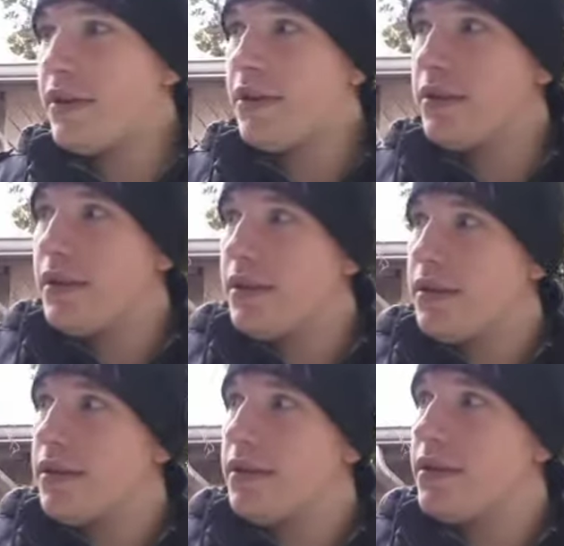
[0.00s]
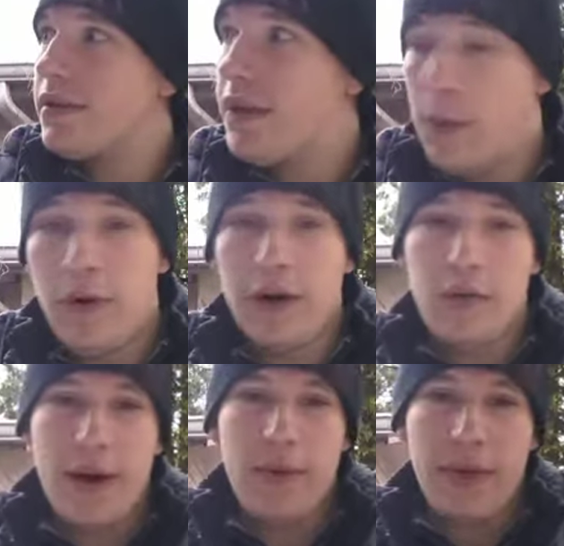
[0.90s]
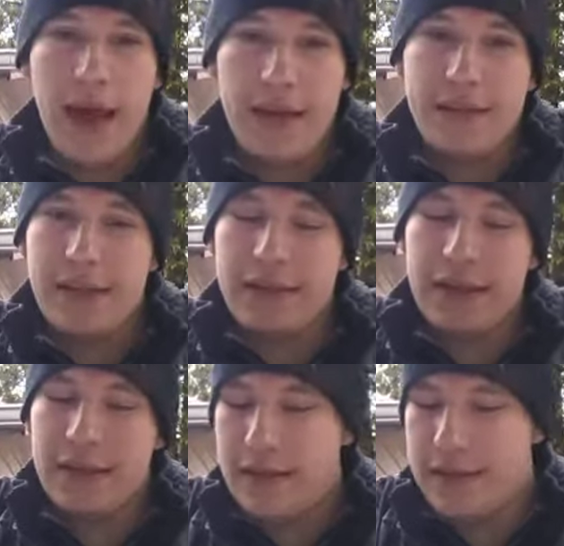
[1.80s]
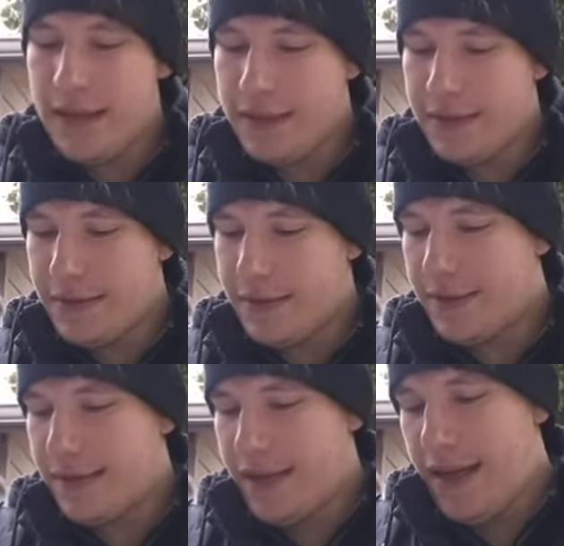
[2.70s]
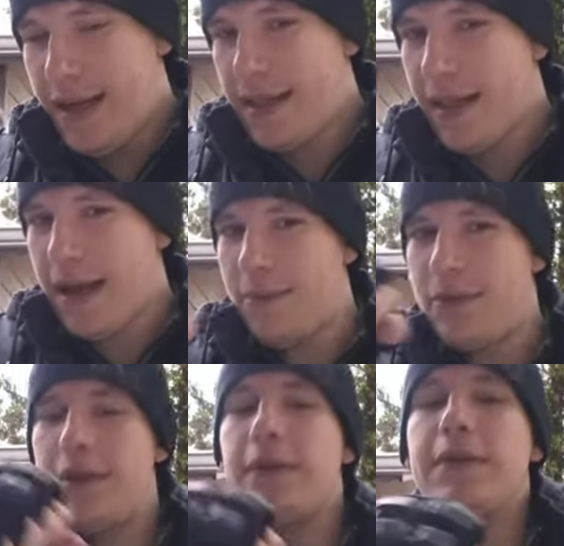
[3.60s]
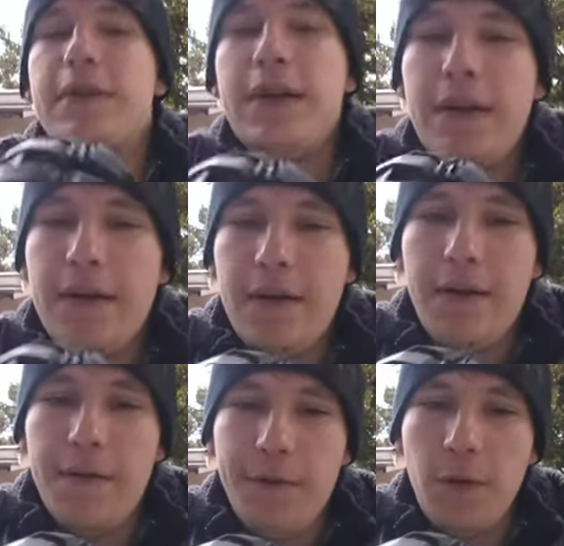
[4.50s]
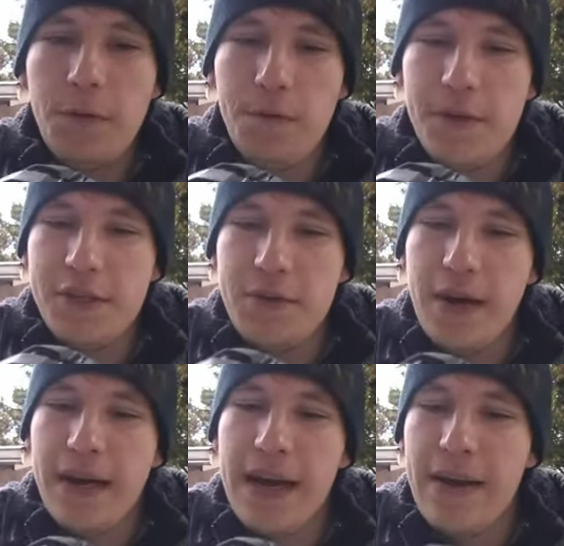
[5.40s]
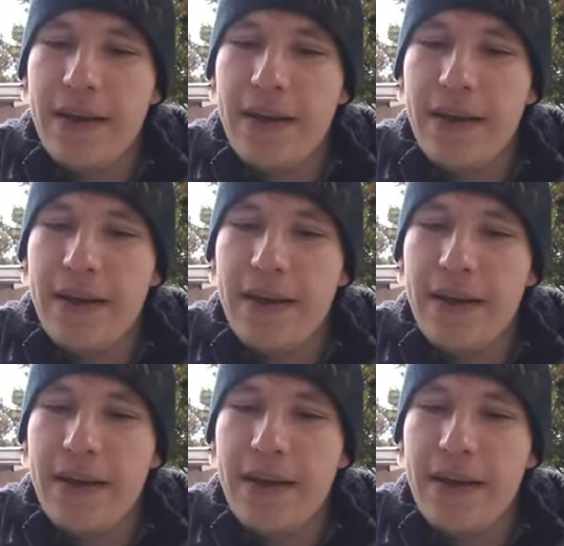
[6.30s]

to somewhat agree with that, since it doesn't. Like, I'm doing a full fist right now,